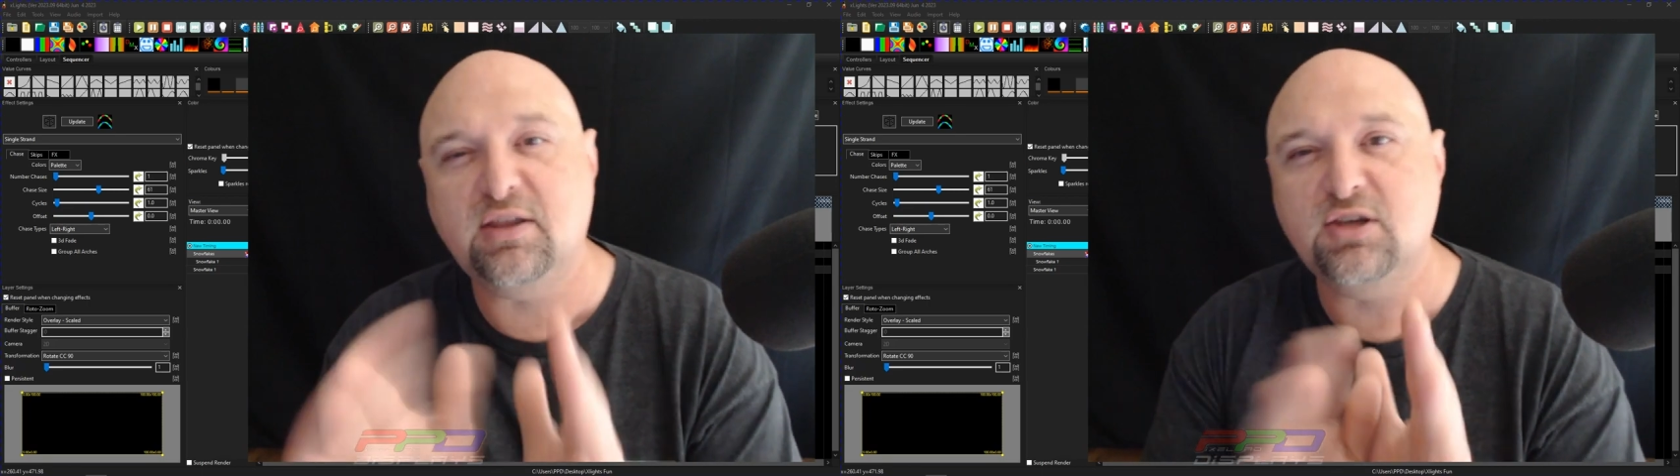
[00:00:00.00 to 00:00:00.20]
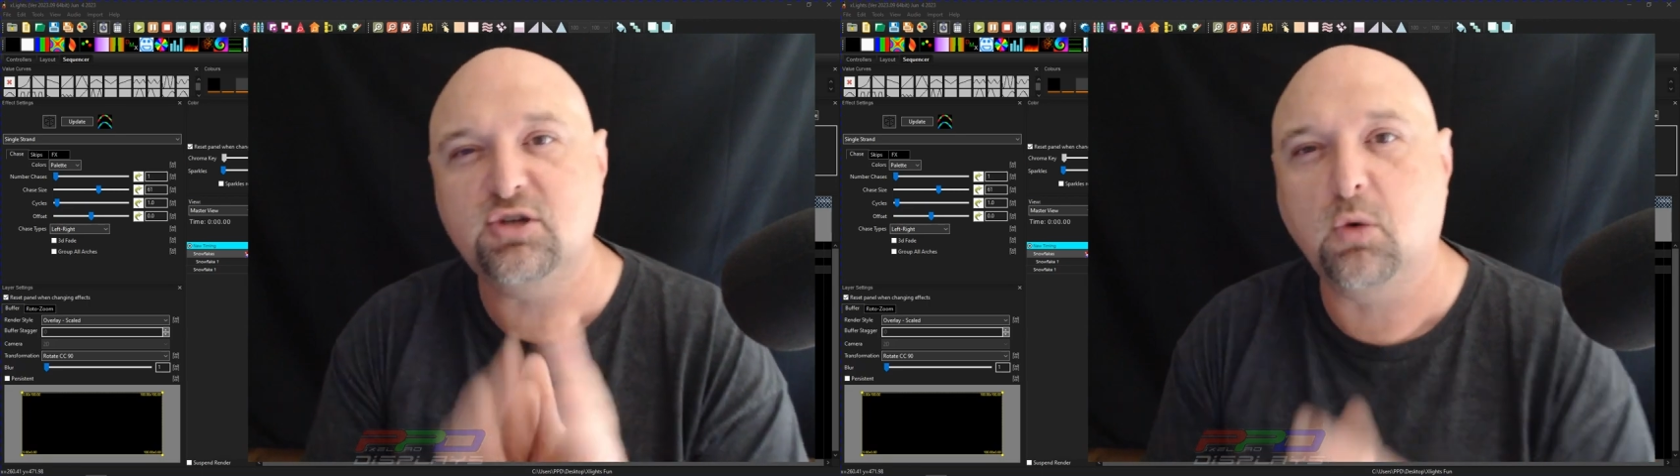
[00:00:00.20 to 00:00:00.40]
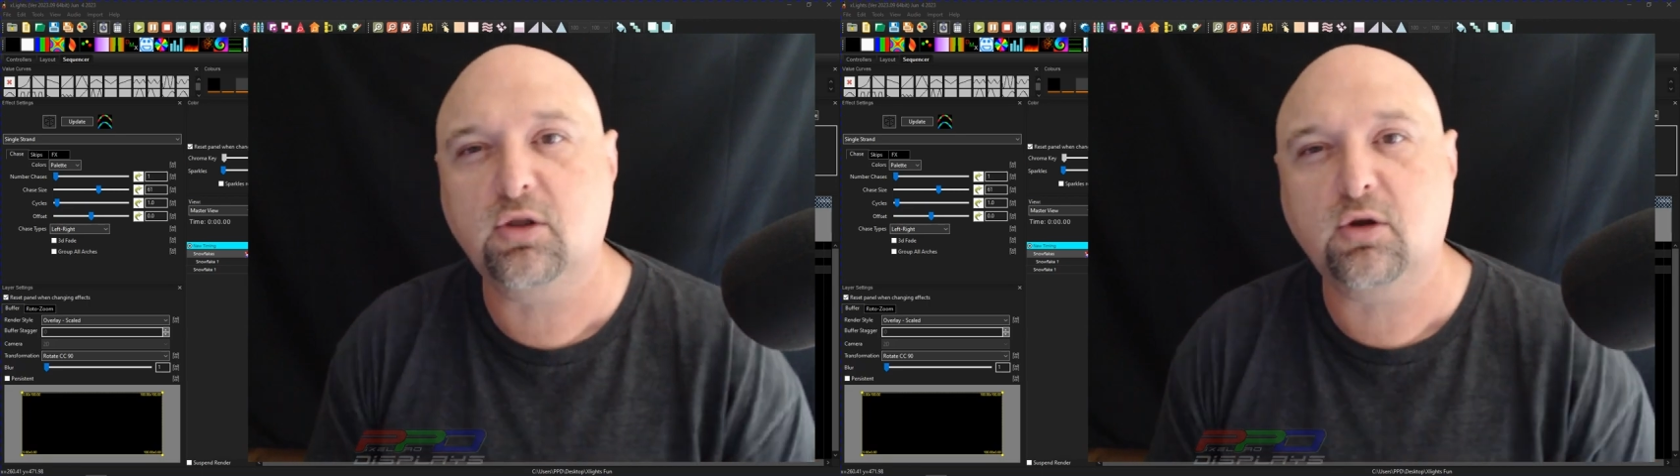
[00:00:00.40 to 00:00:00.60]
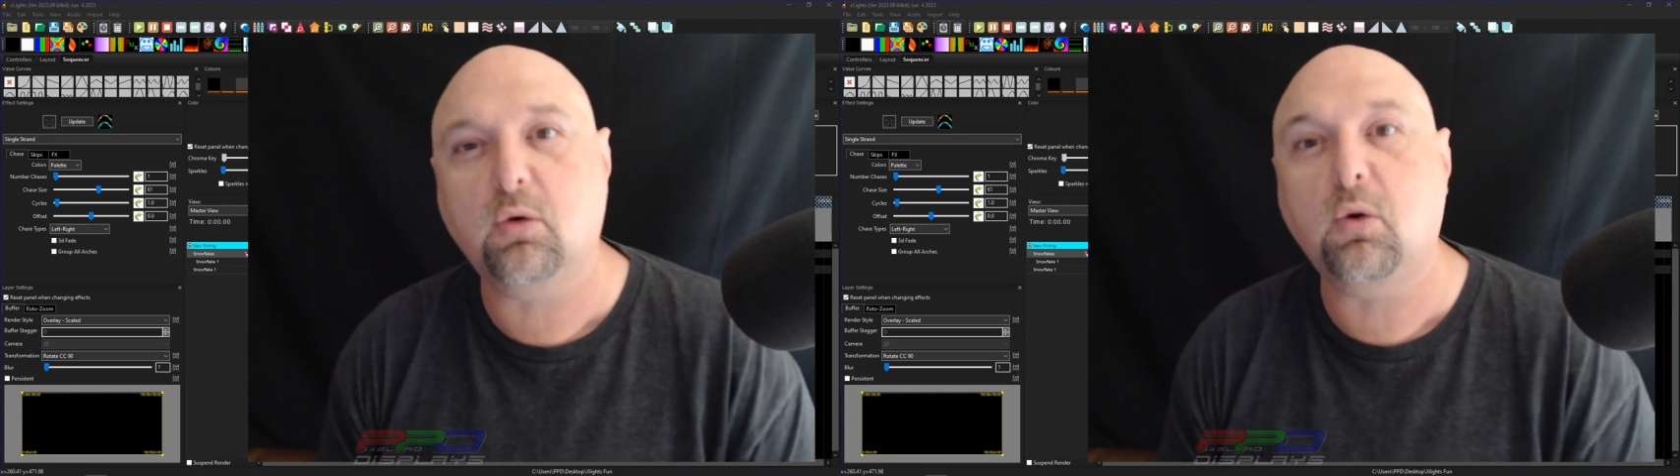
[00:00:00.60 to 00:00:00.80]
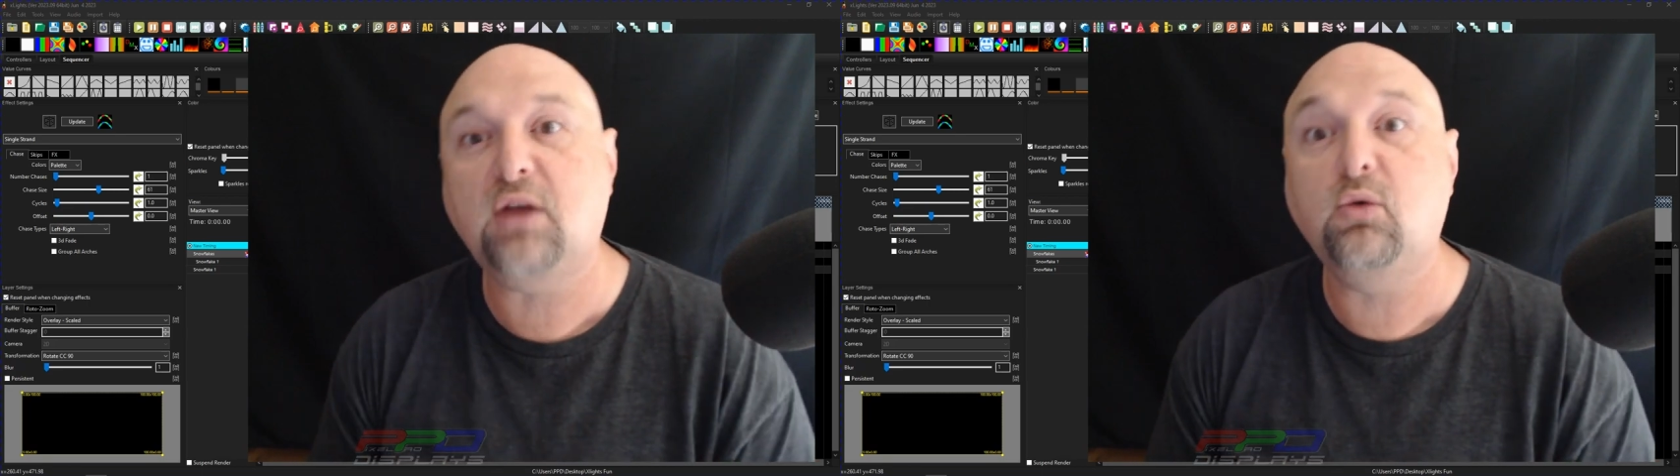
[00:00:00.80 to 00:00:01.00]
things to work the
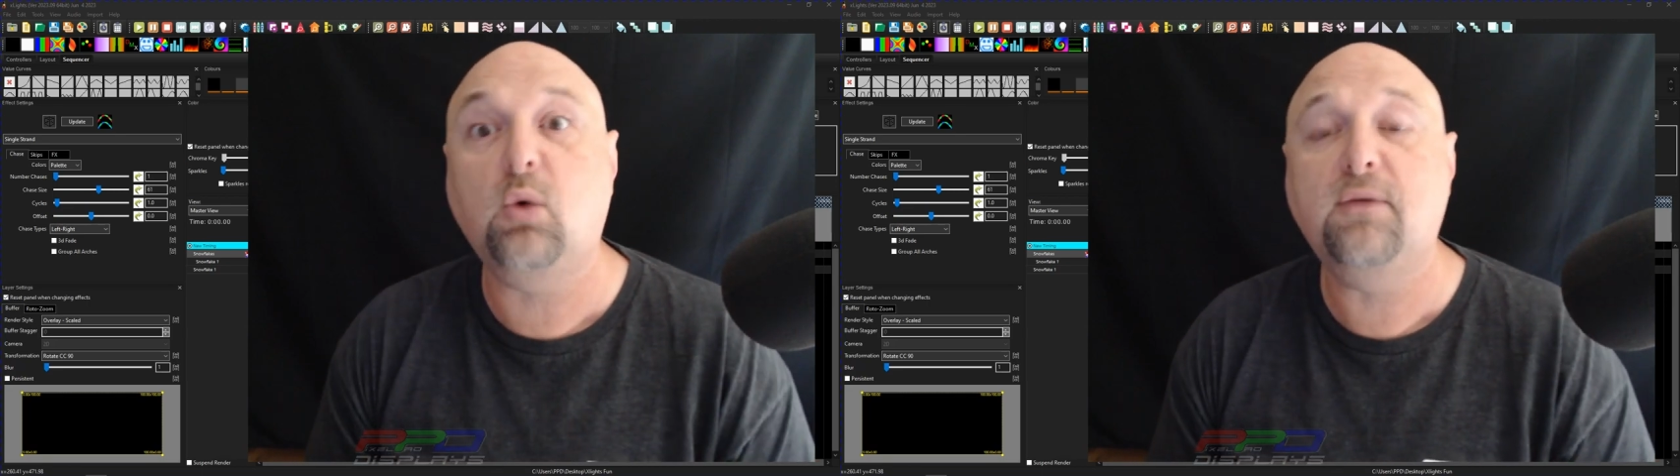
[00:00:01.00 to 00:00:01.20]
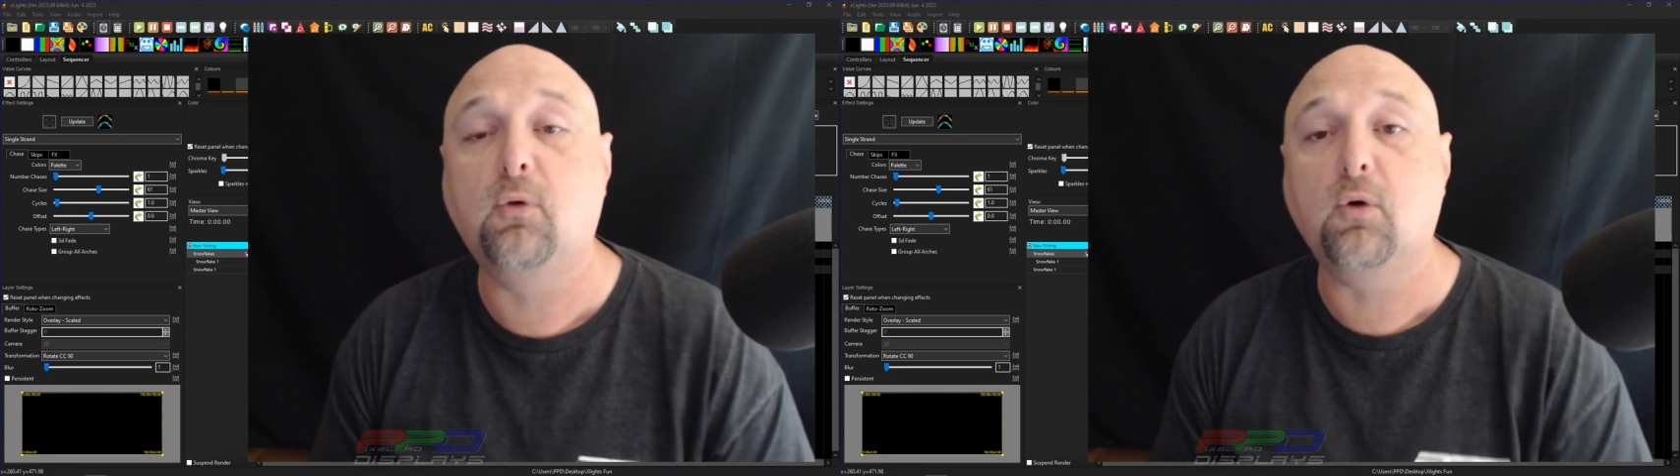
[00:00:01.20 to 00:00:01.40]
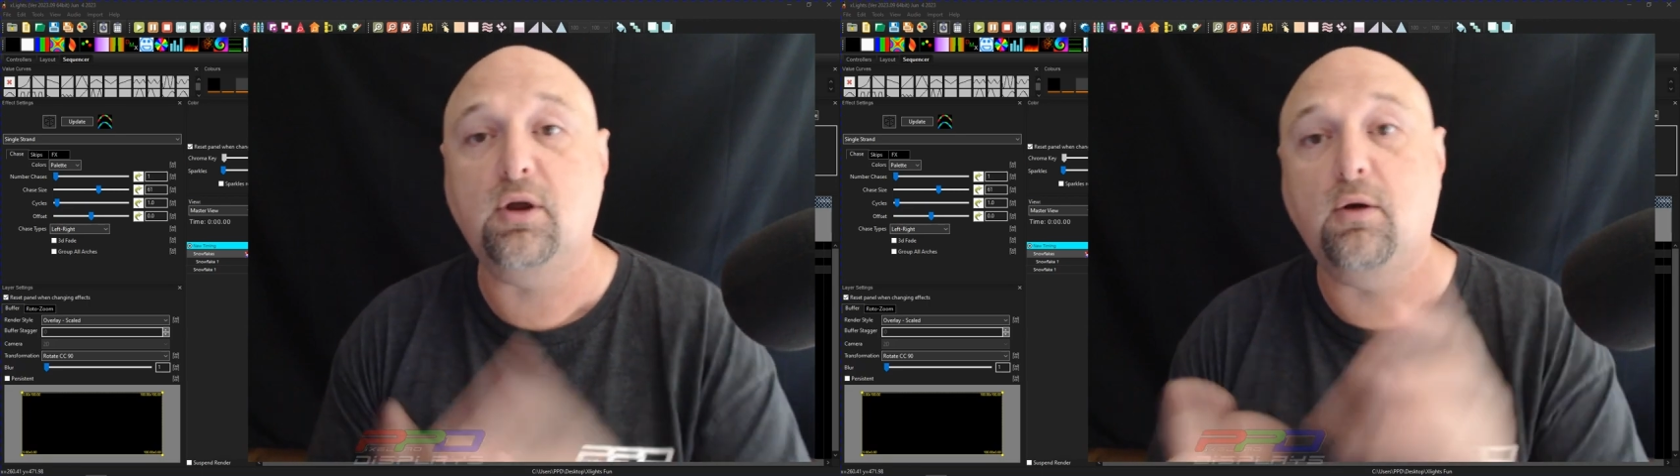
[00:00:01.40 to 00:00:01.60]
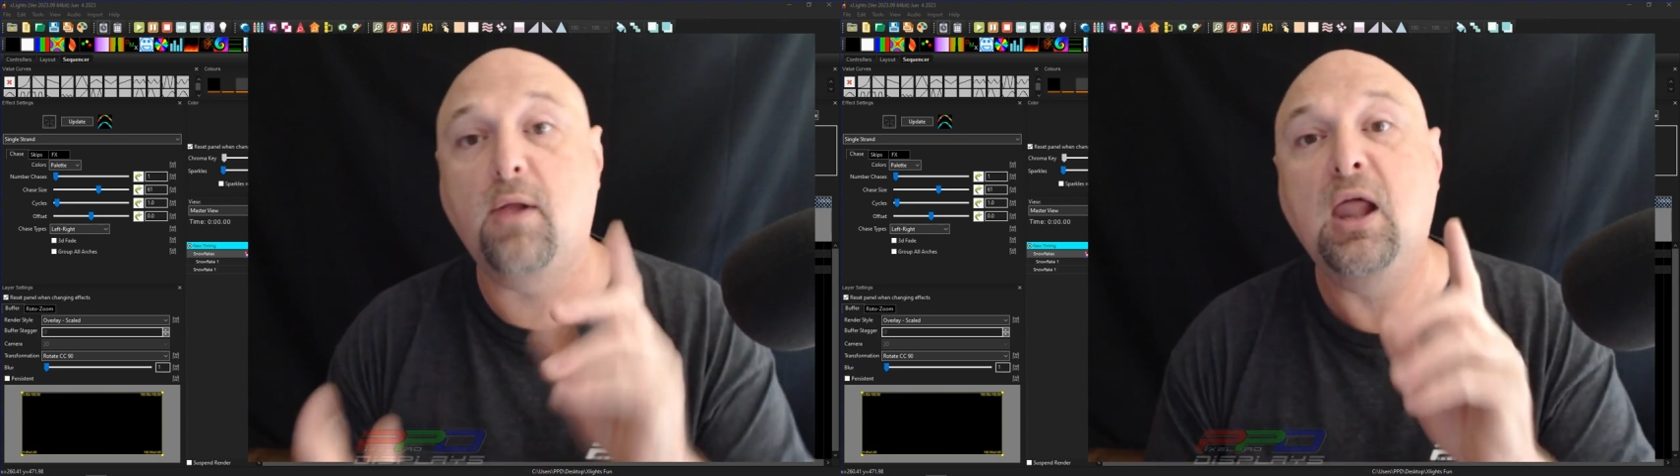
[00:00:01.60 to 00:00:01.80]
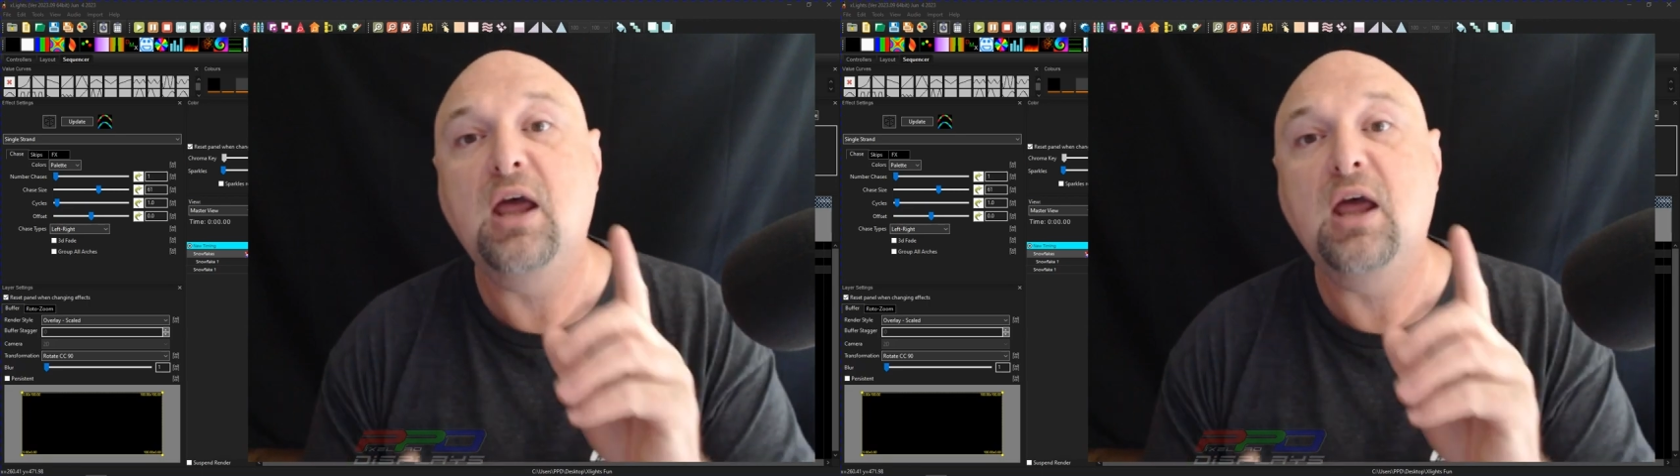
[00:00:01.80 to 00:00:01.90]
correct way for you.